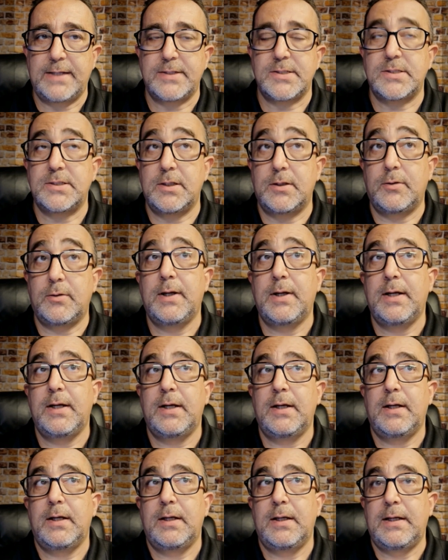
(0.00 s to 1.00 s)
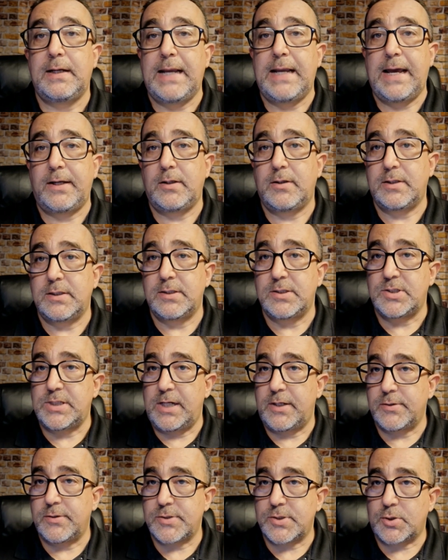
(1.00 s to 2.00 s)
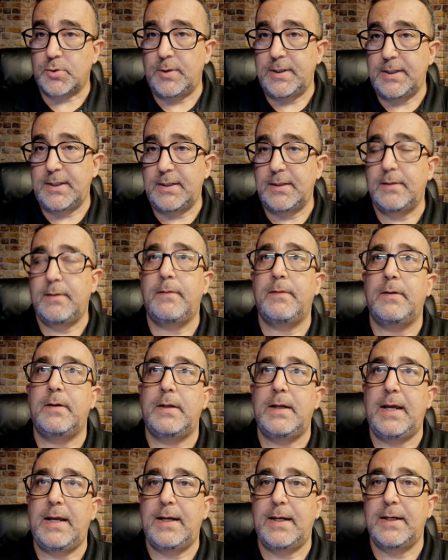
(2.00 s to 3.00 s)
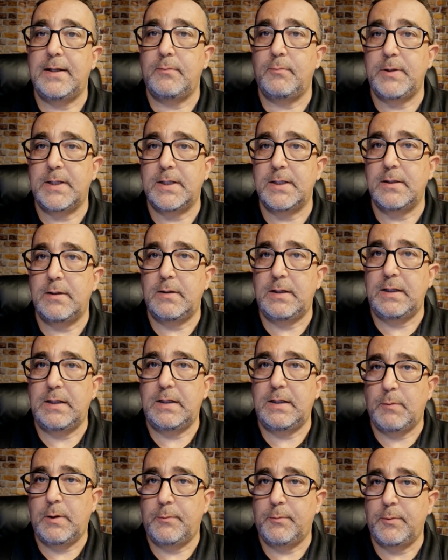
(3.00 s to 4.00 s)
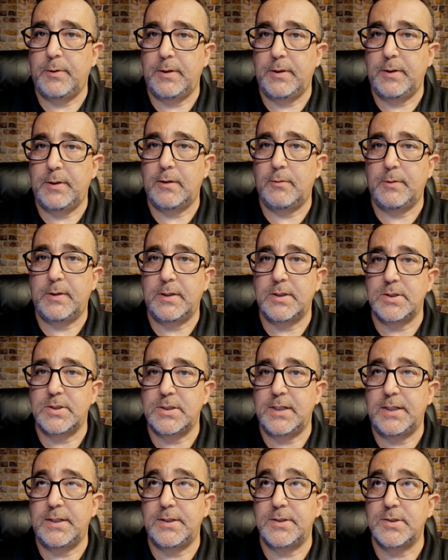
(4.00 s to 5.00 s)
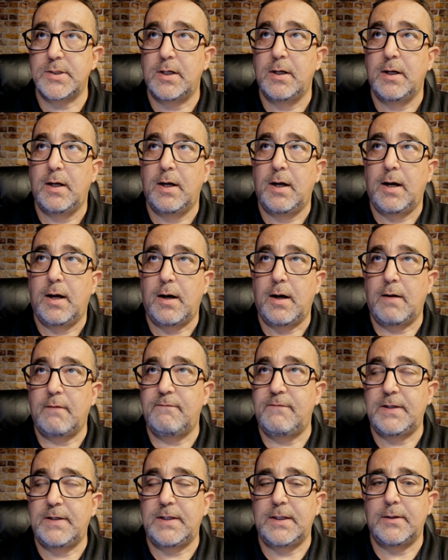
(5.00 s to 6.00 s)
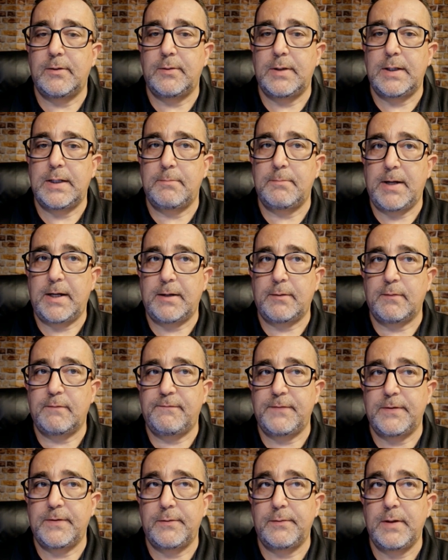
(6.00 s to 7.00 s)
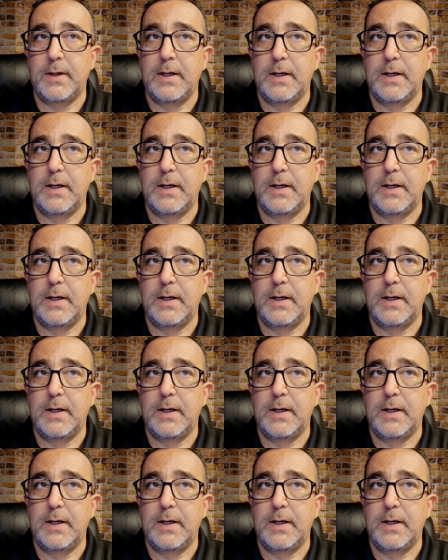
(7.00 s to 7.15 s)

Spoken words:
So now you can share screen, and we can, even while we're in here, we can change our video and microphone.